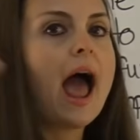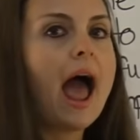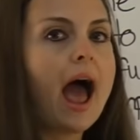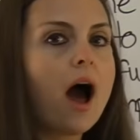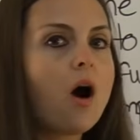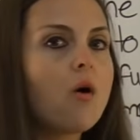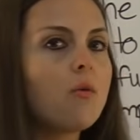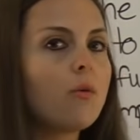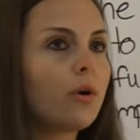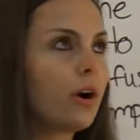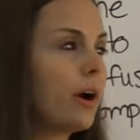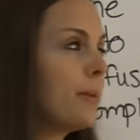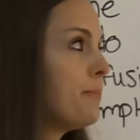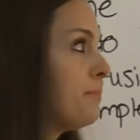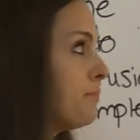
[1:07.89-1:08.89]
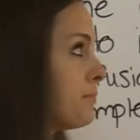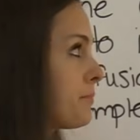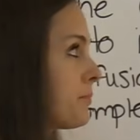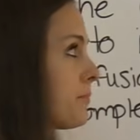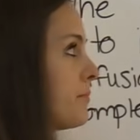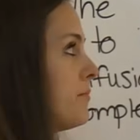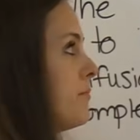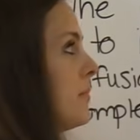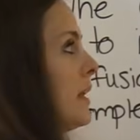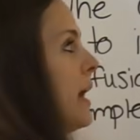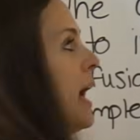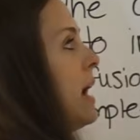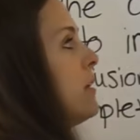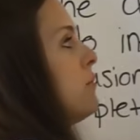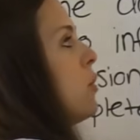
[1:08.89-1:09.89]
hour
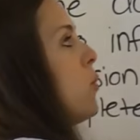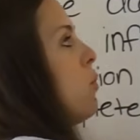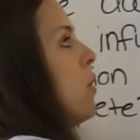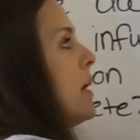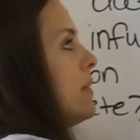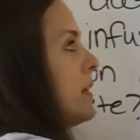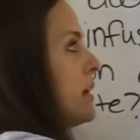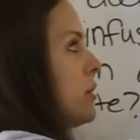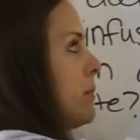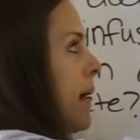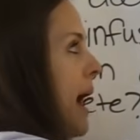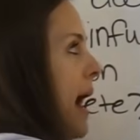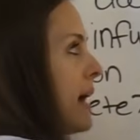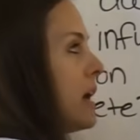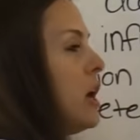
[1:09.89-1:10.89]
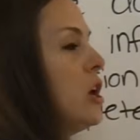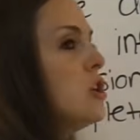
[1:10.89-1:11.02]
out of a one liter bag.